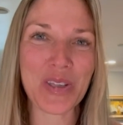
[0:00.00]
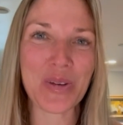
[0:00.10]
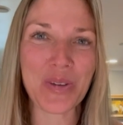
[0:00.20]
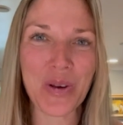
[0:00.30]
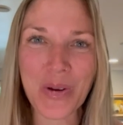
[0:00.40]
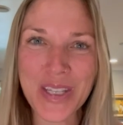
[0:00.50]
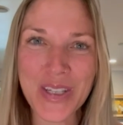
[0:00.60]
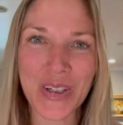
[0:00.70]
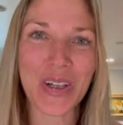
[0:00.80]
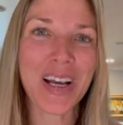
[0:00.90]
So notice
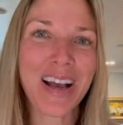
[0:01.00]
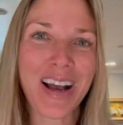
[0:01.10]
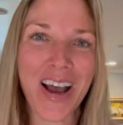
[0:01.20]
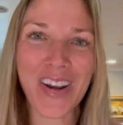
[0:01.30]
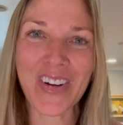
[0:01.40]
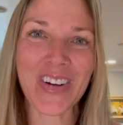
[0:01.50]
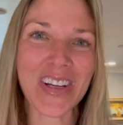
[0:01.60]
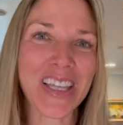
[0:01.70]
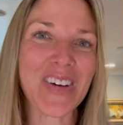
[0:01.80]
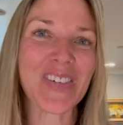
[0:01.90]
her, honor
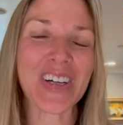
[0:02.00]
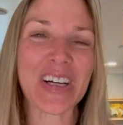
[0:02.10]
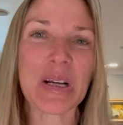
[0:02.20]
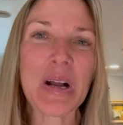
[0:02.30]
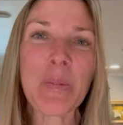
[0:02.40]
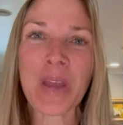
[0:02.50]
her, love her,